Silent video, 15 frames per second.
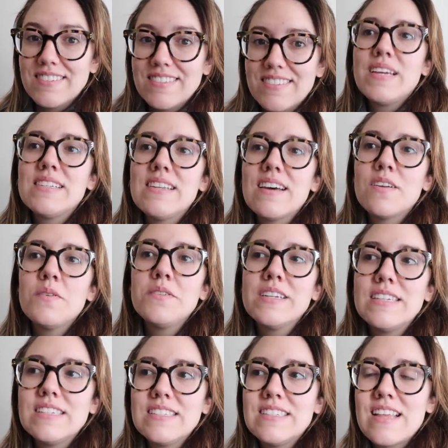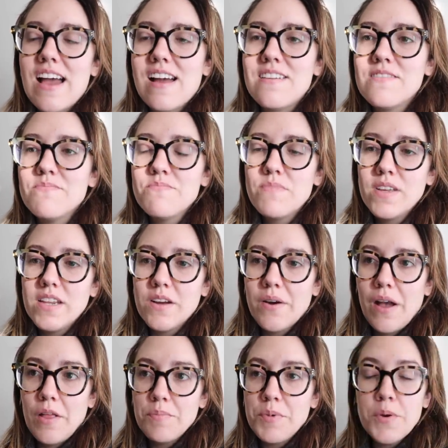Because not only does that, you know,
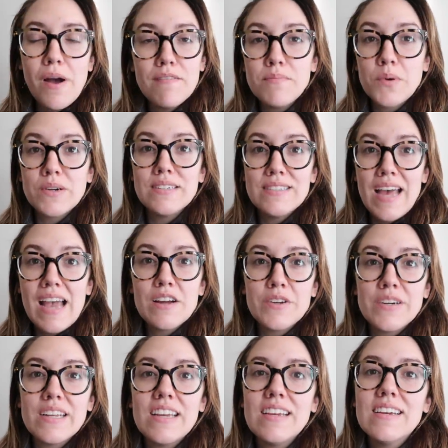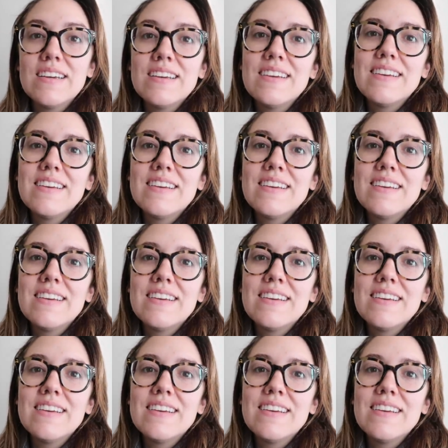help you have more integrity,